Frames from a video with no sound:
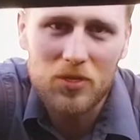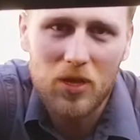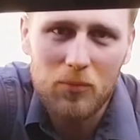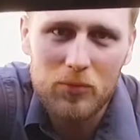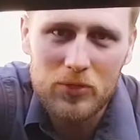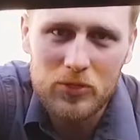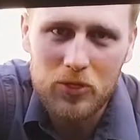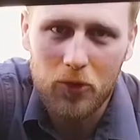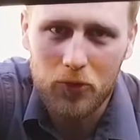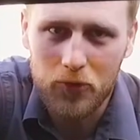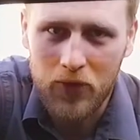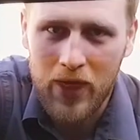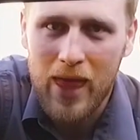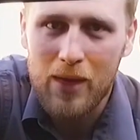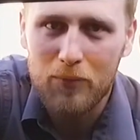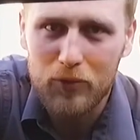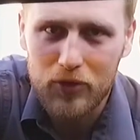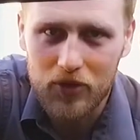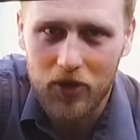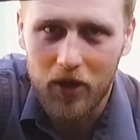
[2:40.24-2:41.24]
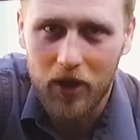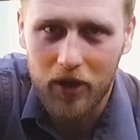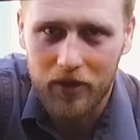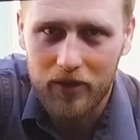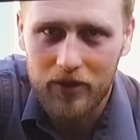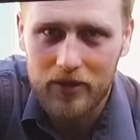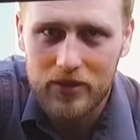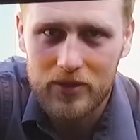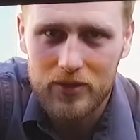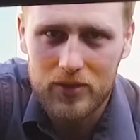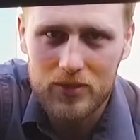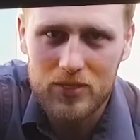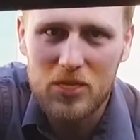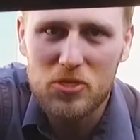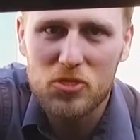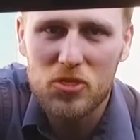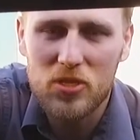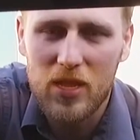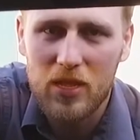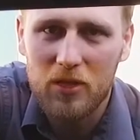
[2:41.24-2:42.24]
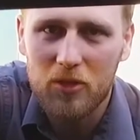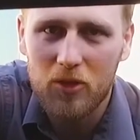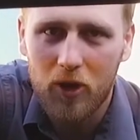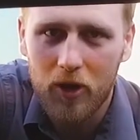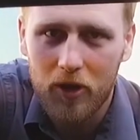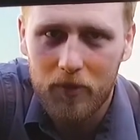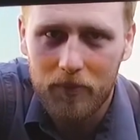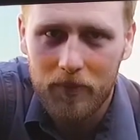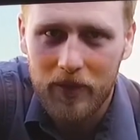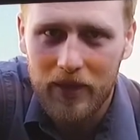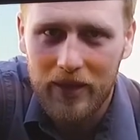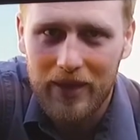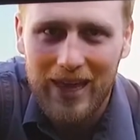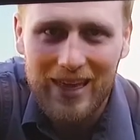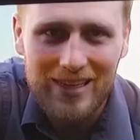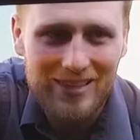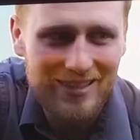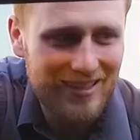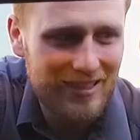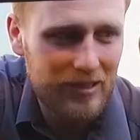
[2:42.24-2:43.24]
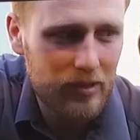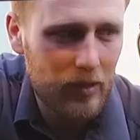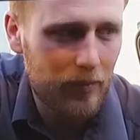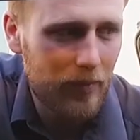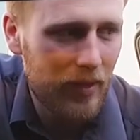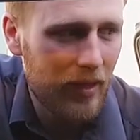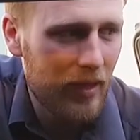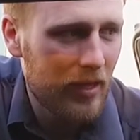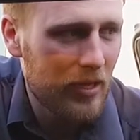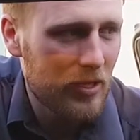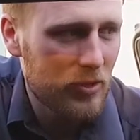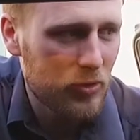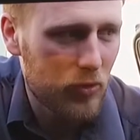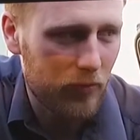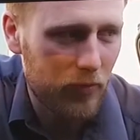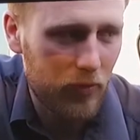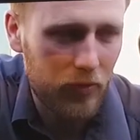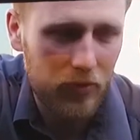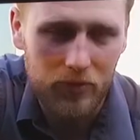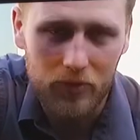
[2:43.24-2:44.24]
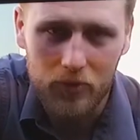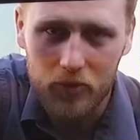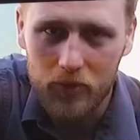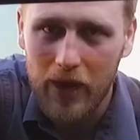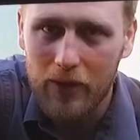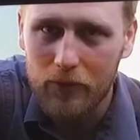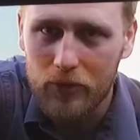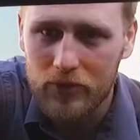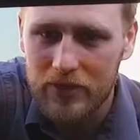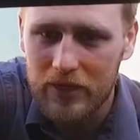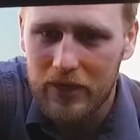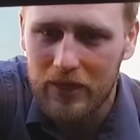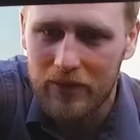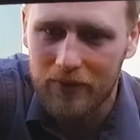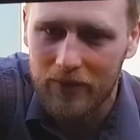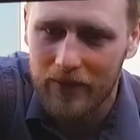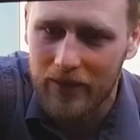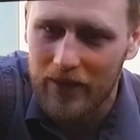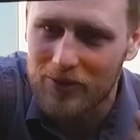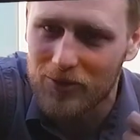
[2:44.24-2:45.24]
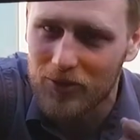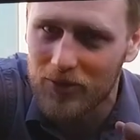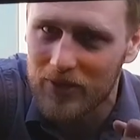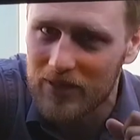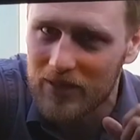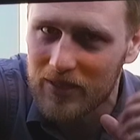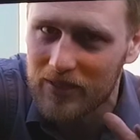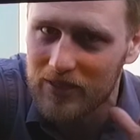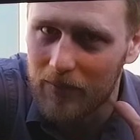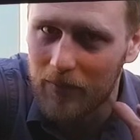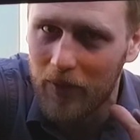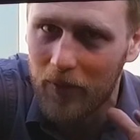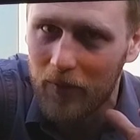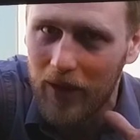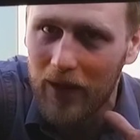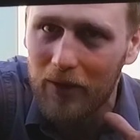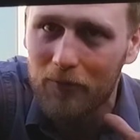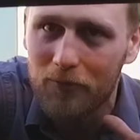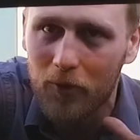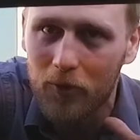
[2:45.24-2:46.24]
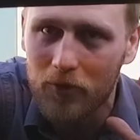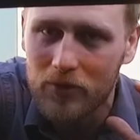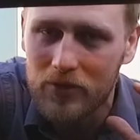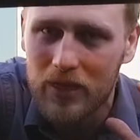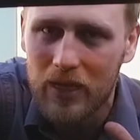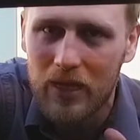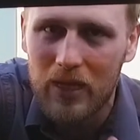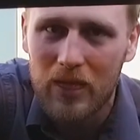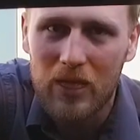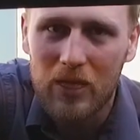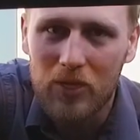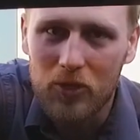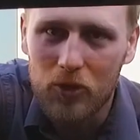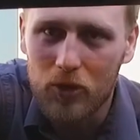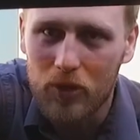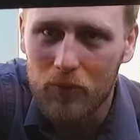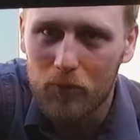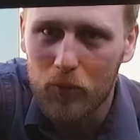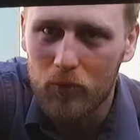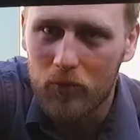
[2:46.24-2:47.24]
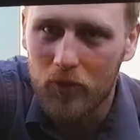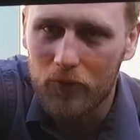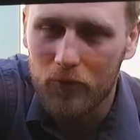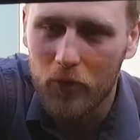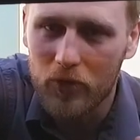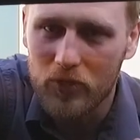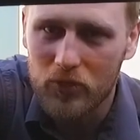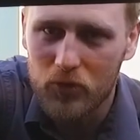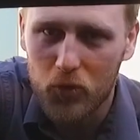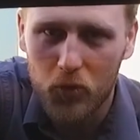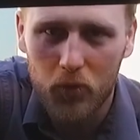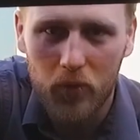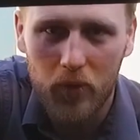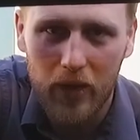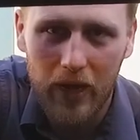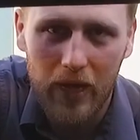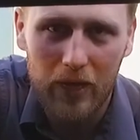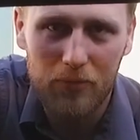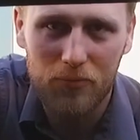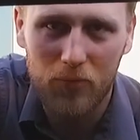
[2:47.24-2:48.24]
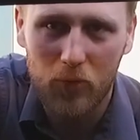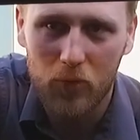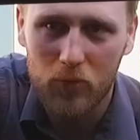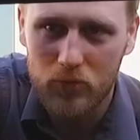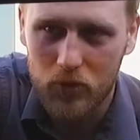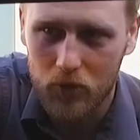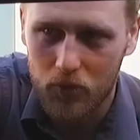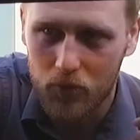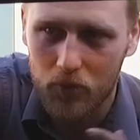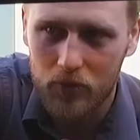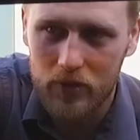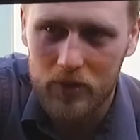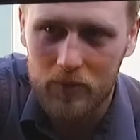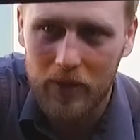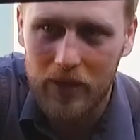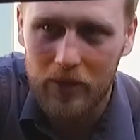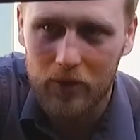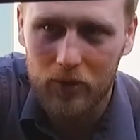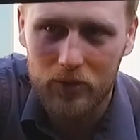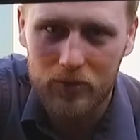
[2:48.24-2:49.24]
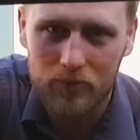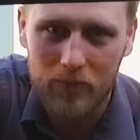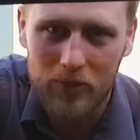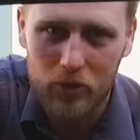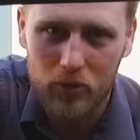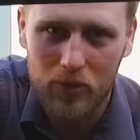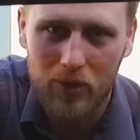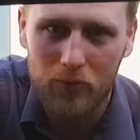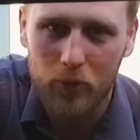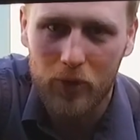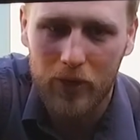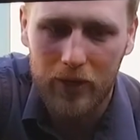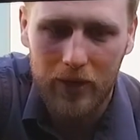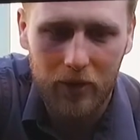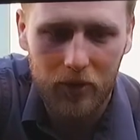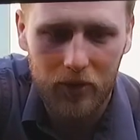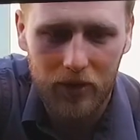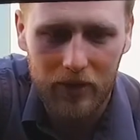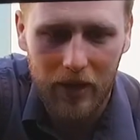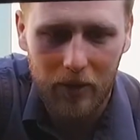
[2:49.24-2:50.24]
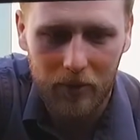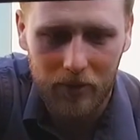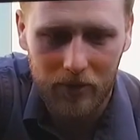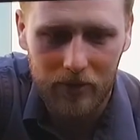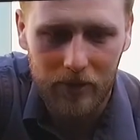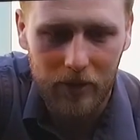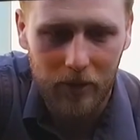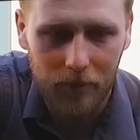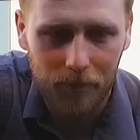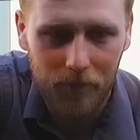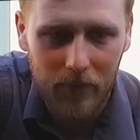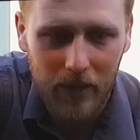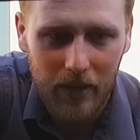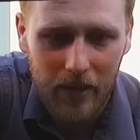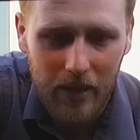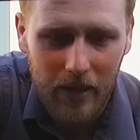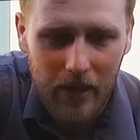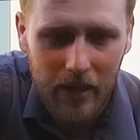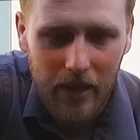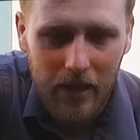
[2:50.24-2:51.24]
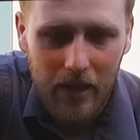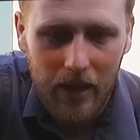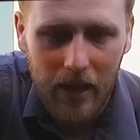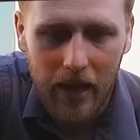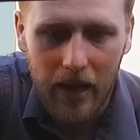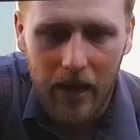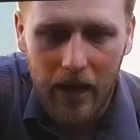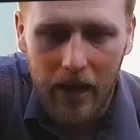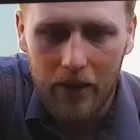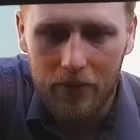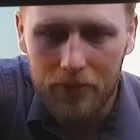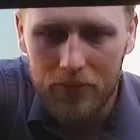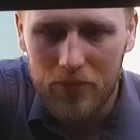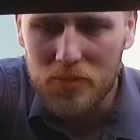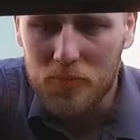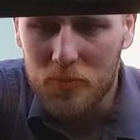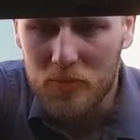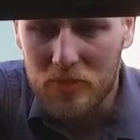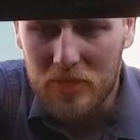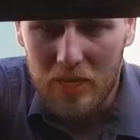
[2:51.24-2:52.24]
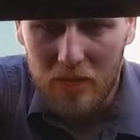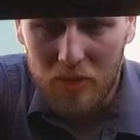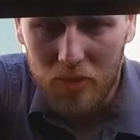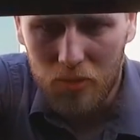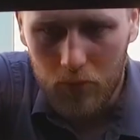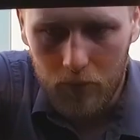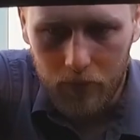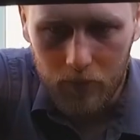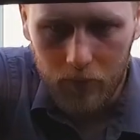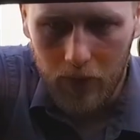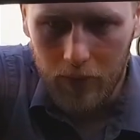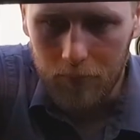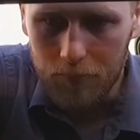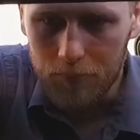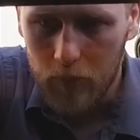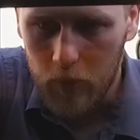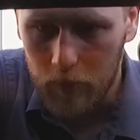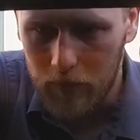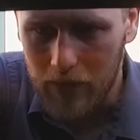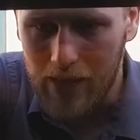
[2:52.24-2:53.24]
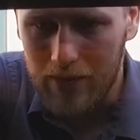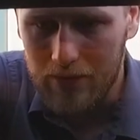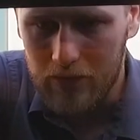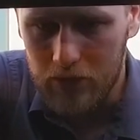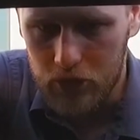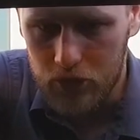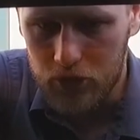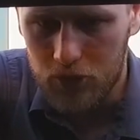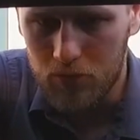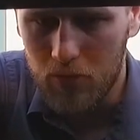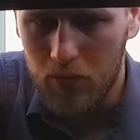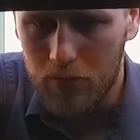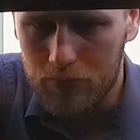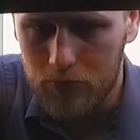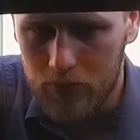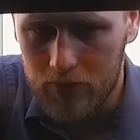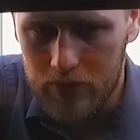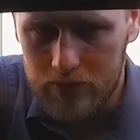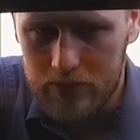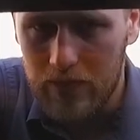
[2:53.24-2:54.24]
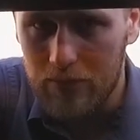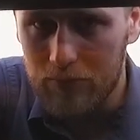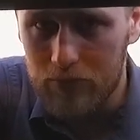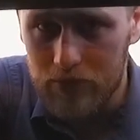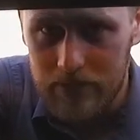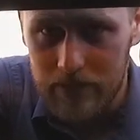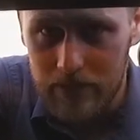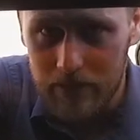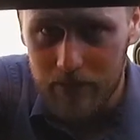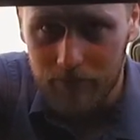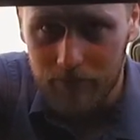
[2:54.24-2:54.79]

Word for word: got what's called Cabin Talk. It's essentially an in-car P A system. So if you're in the driver's seat and the kids are listening to something in their headphones, you can boom your voice through their headphones or through the speakers, make sure everyone can hear you loud and clear. Uh, this particular one, the Black Edition, comes with a seven seat